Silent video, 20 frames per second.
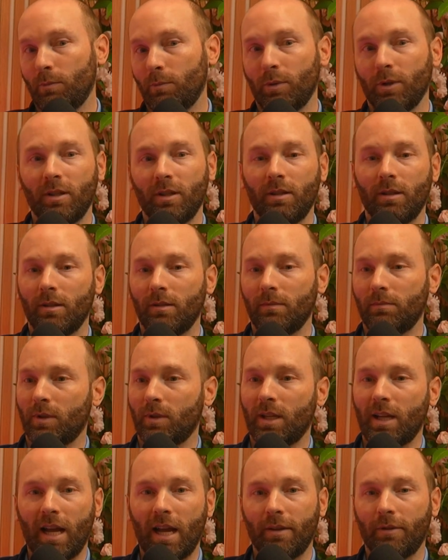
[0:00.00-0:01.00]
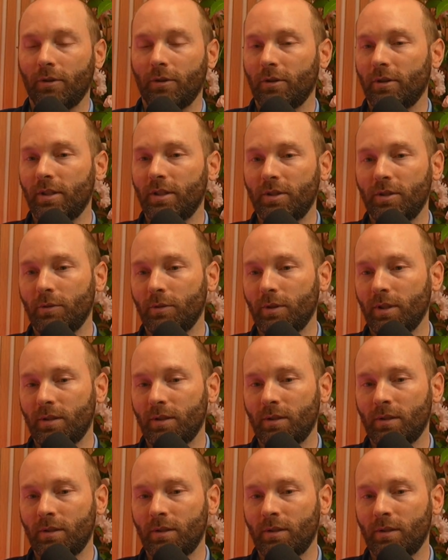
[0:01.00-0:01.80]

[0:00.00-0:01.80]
Put in a catheter into its